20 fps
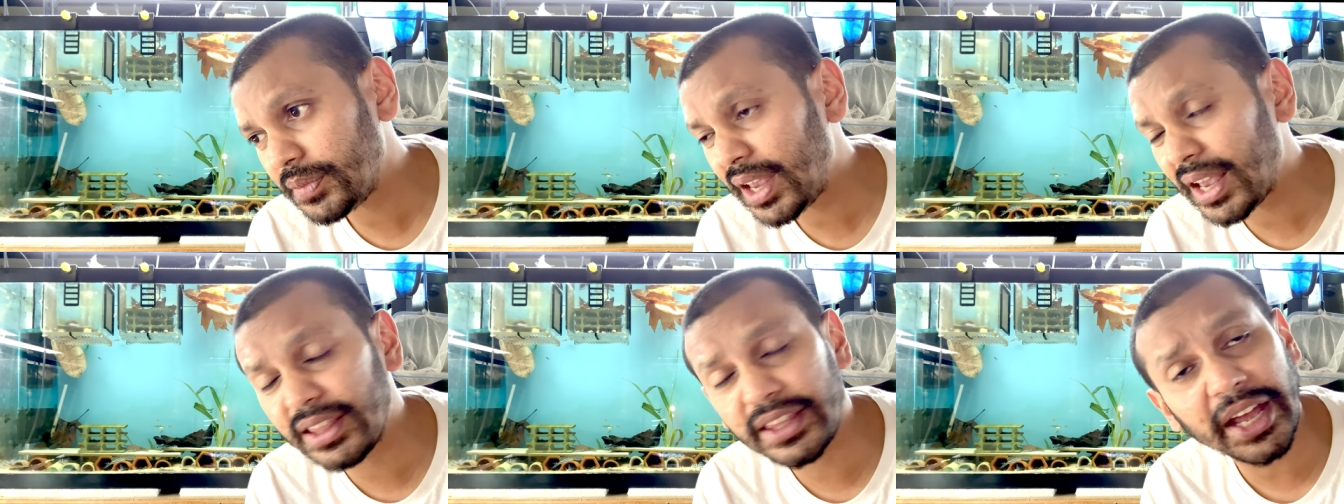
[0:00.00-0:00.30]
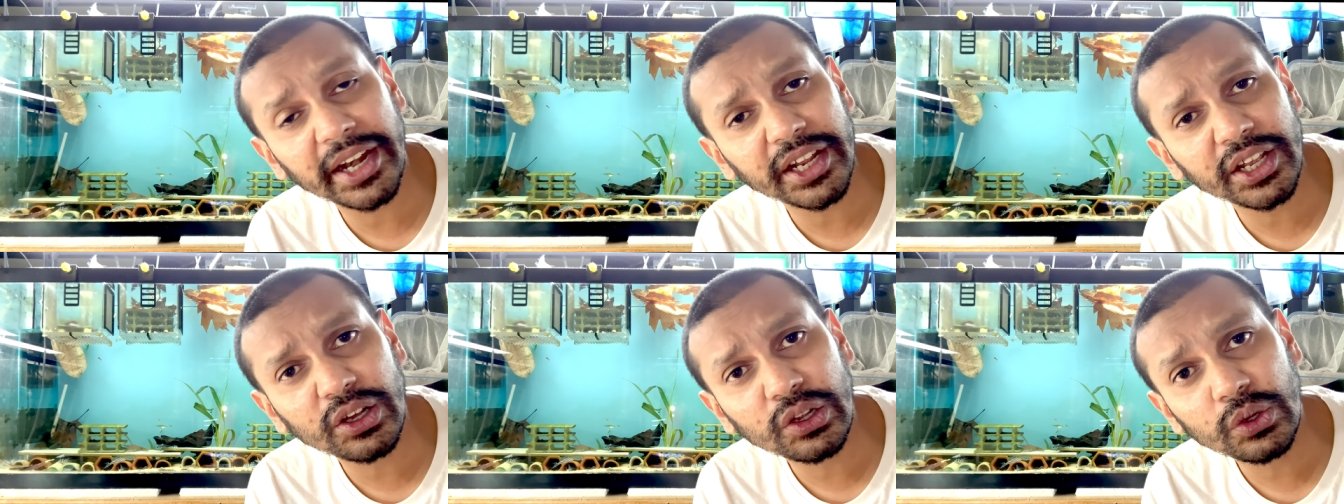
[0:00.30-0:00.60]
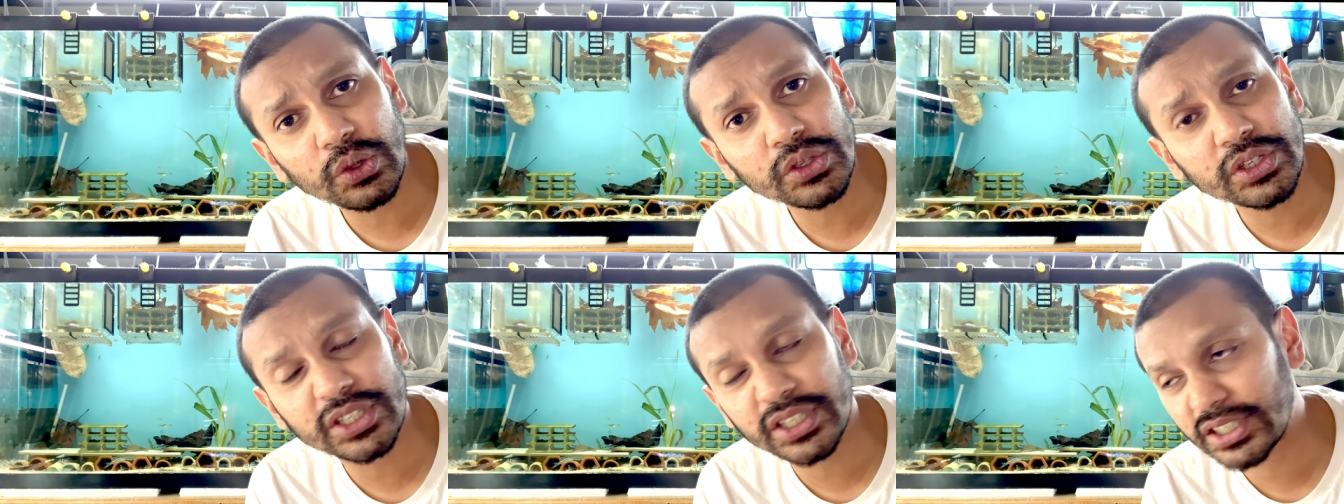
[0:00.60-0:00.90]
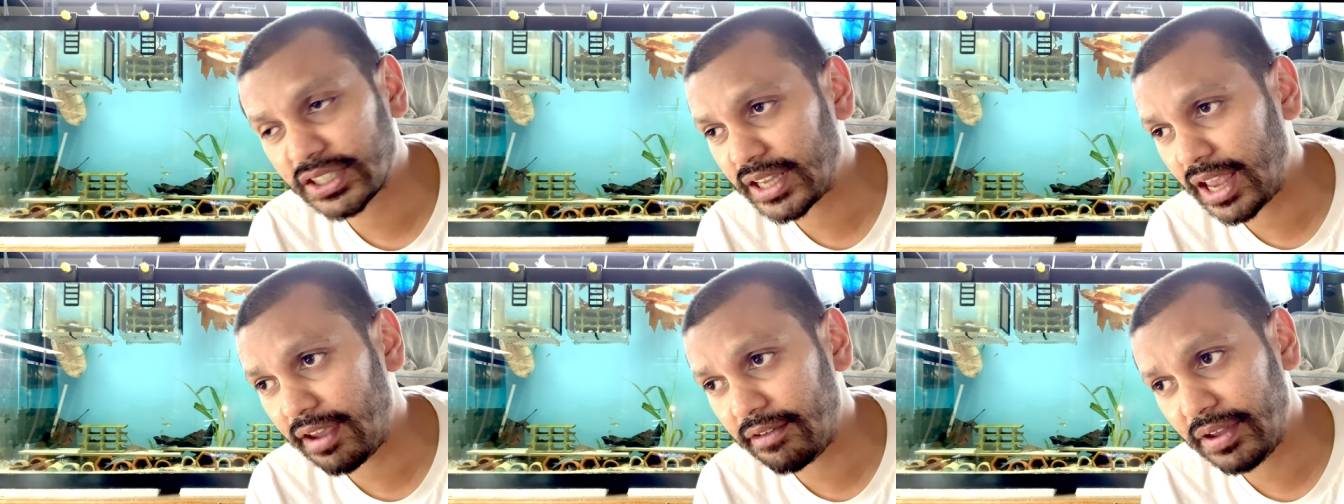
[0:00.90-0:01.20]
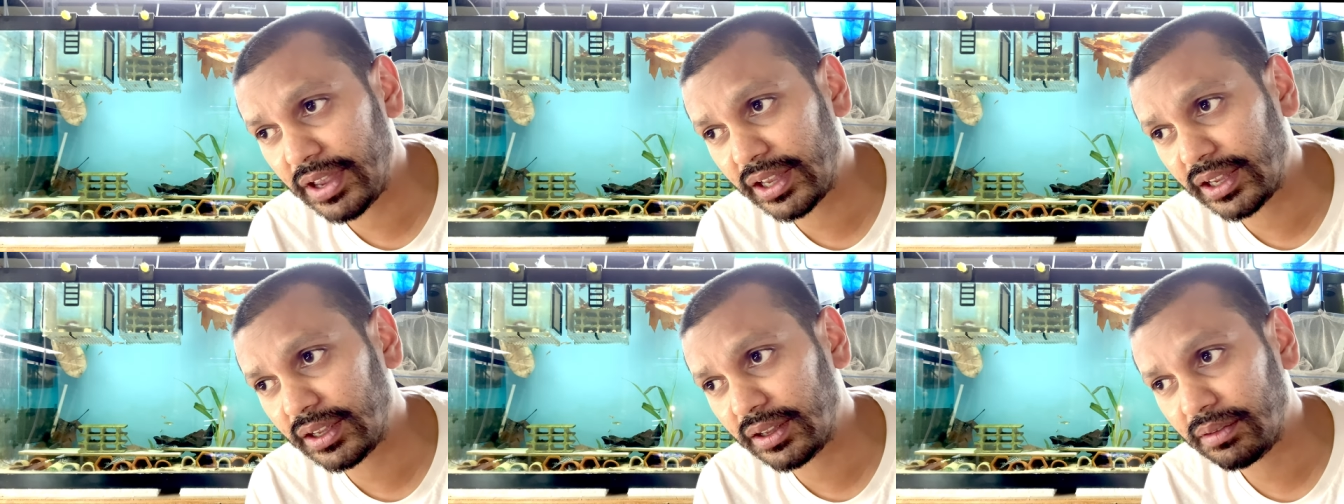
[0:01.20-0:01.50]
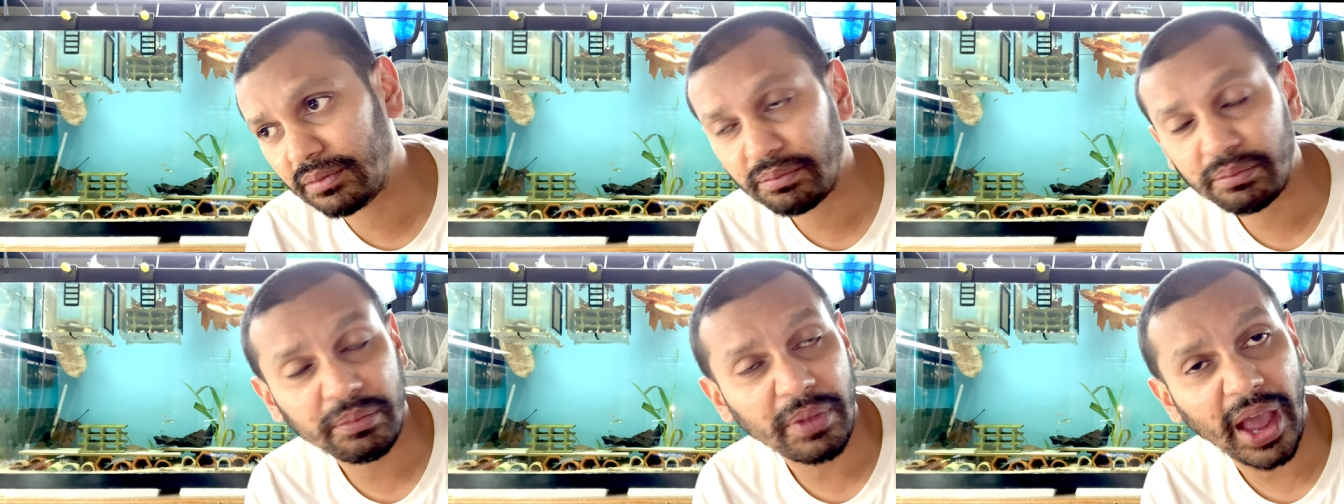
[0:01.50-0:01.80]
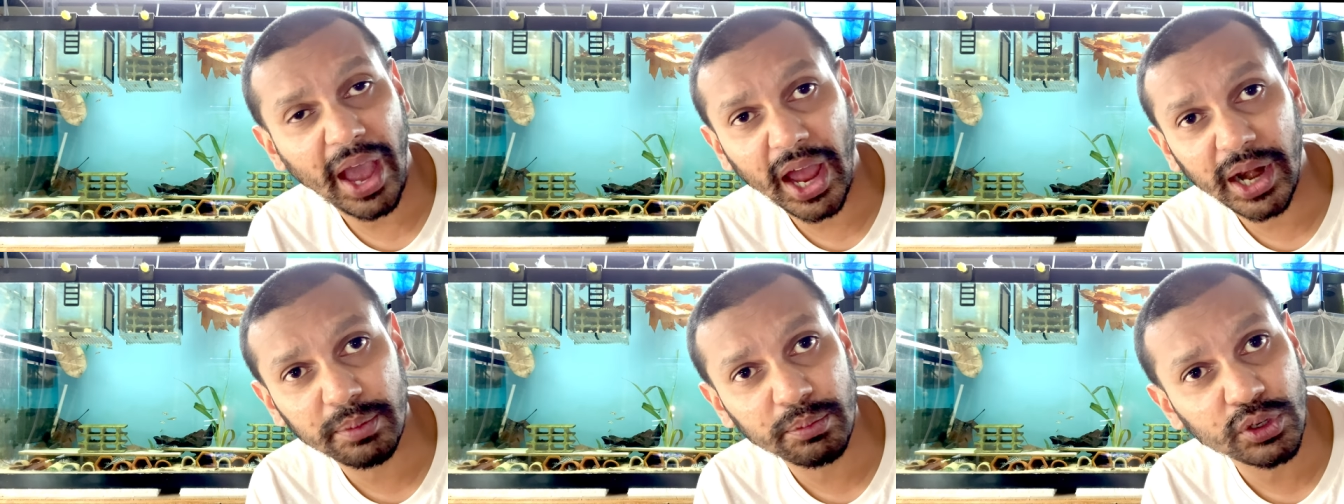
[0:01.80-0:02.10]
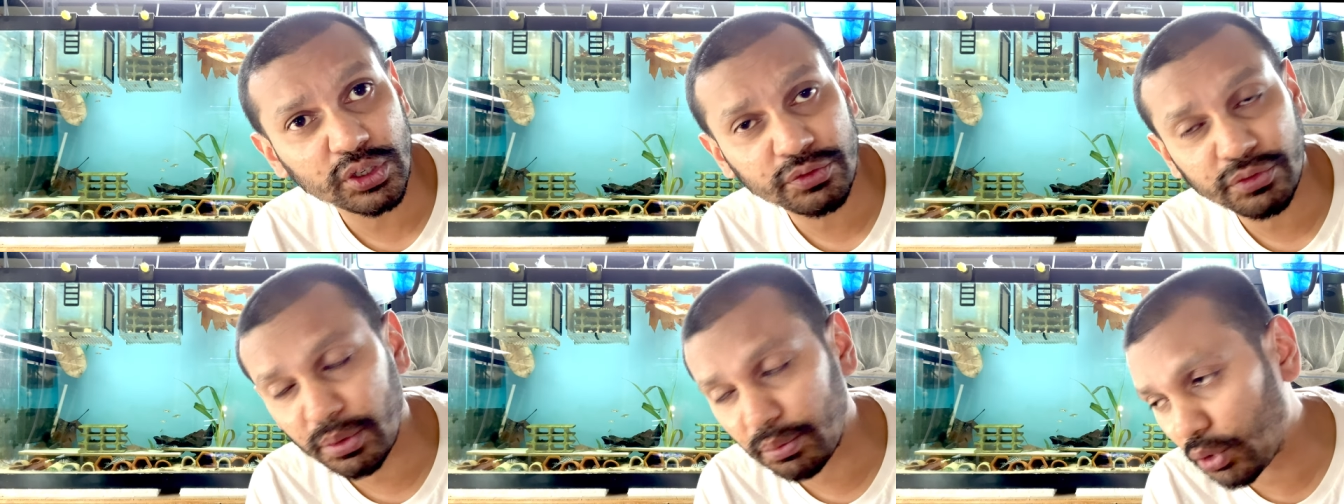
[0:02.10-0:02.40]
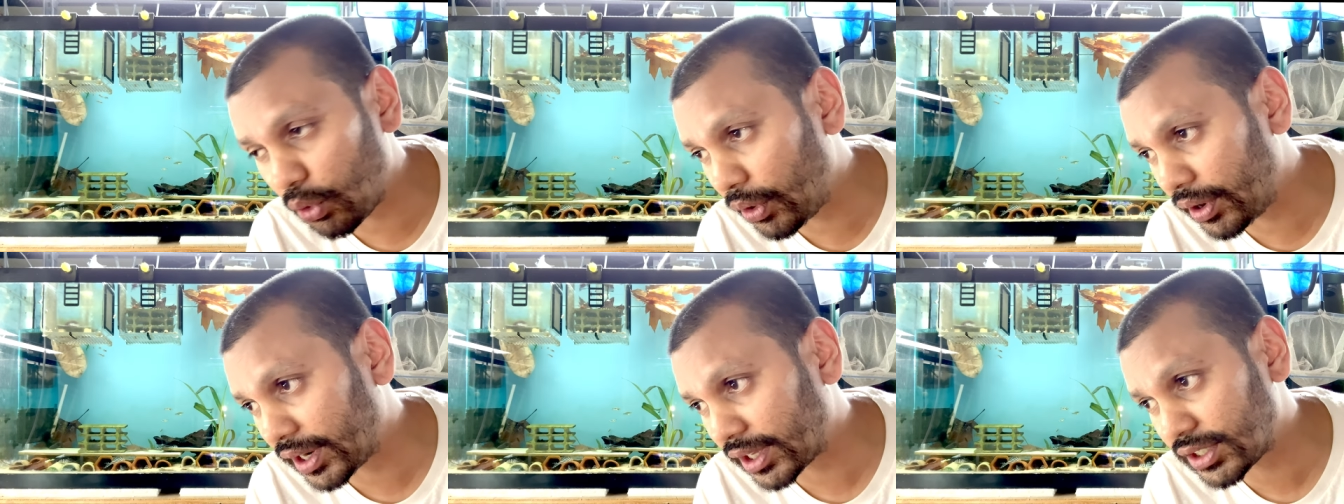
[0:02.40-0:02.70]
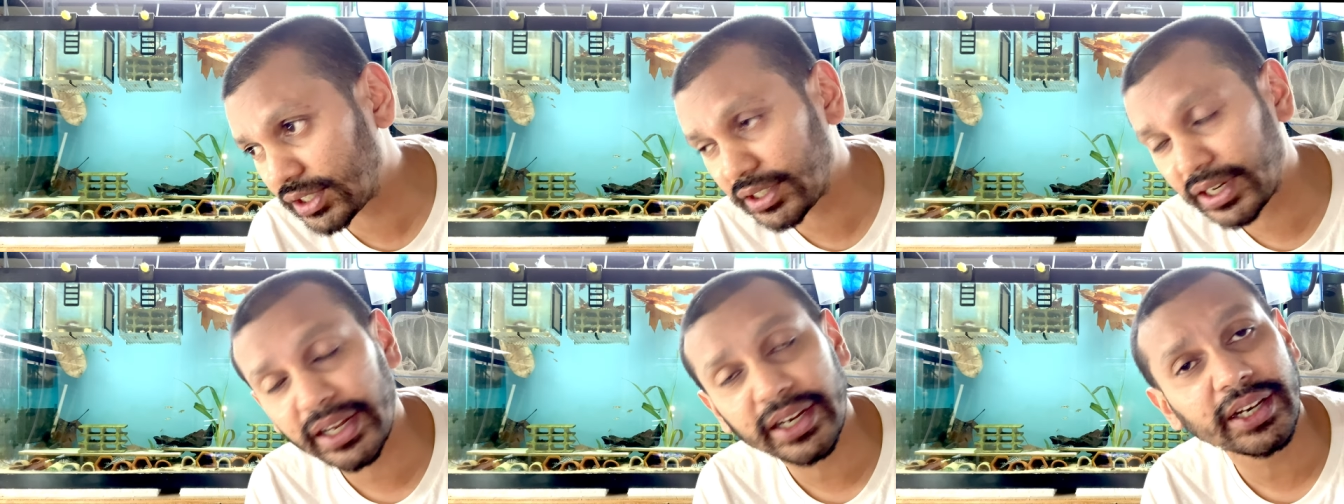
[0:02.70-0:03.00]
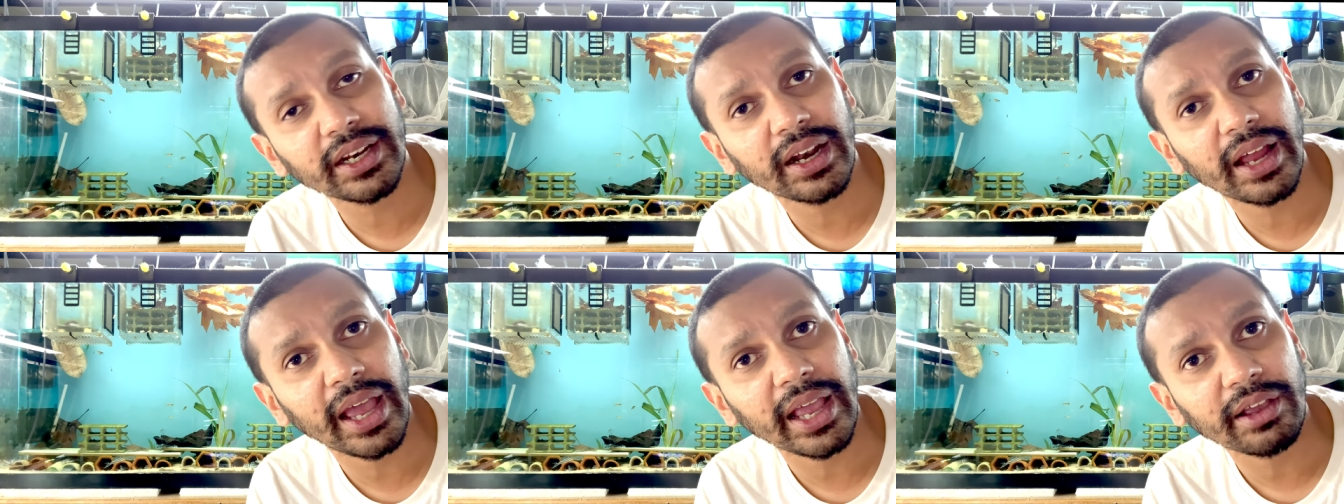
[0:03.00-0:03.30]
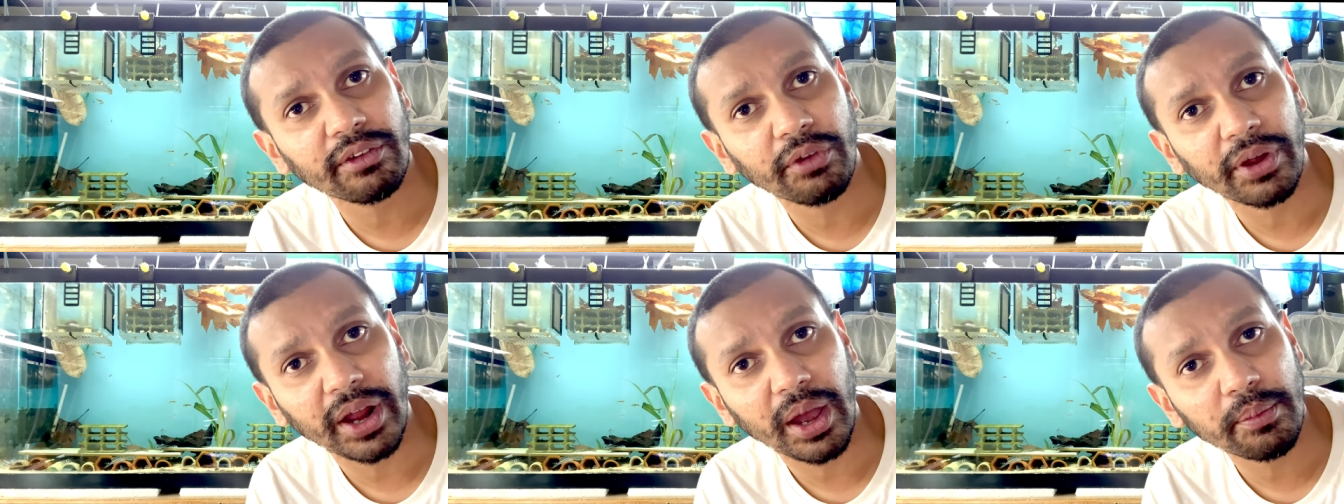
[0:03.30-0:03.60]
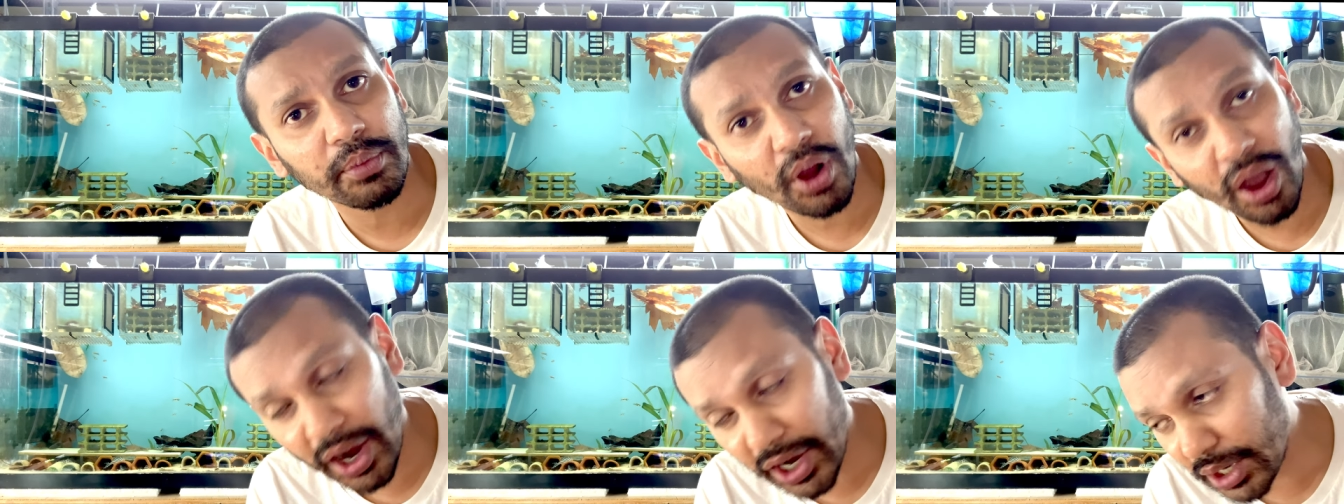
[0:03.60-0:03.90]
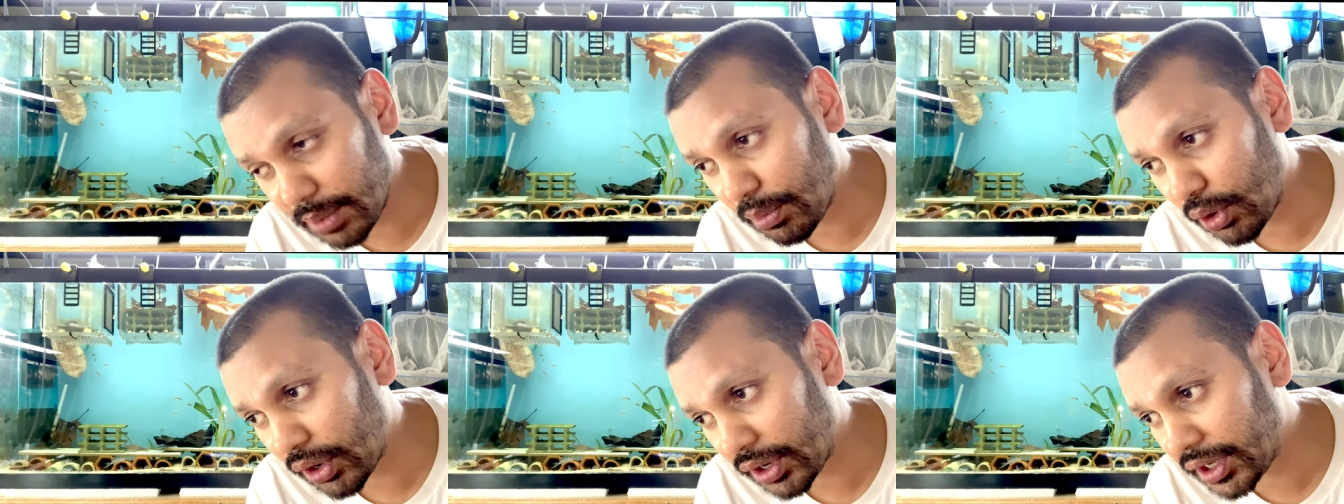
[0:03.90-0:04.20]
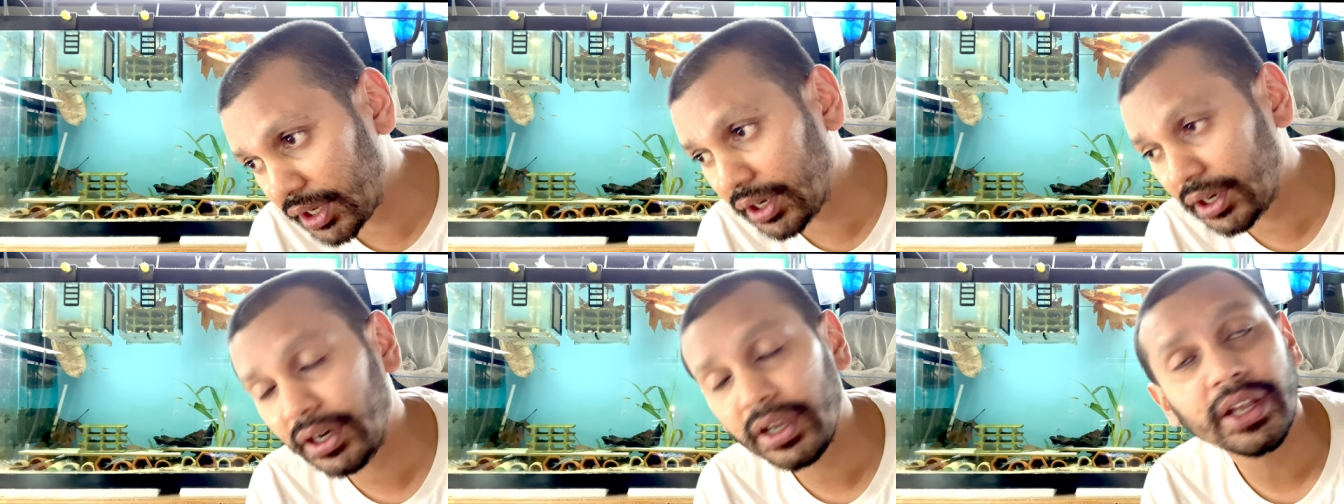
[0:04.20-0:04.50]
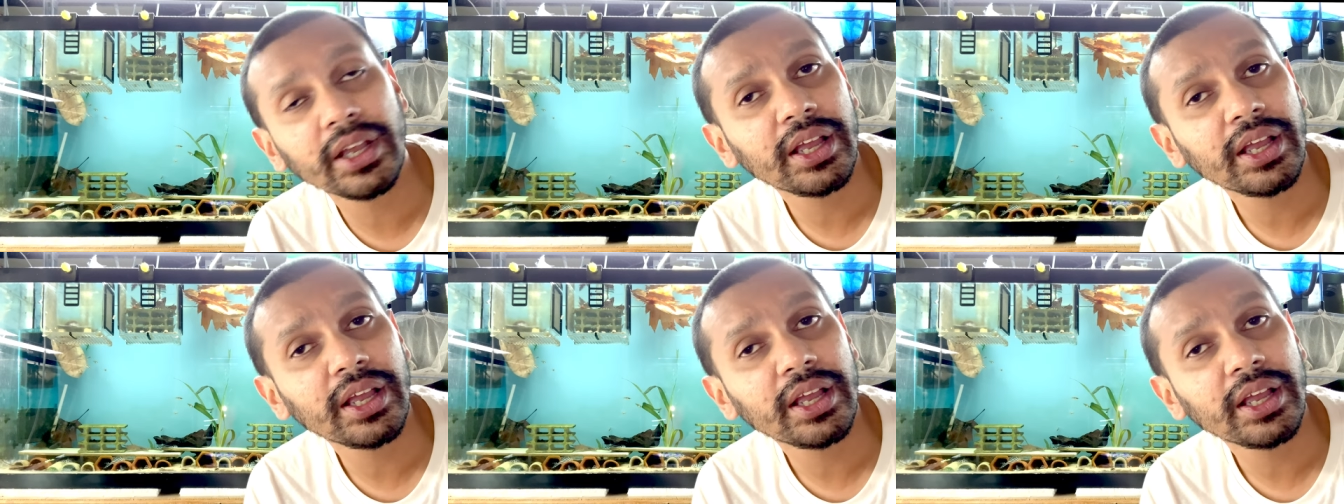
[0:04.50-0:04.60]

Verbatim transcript: That includes saving animals from going extinct like what I'm talking about here